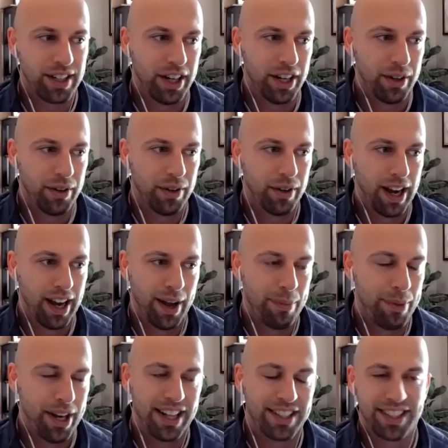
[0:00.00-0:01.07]
You know, I, I
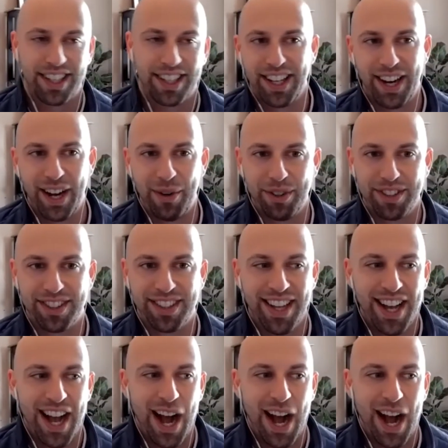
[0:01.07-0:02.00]
mean, as a kid, I was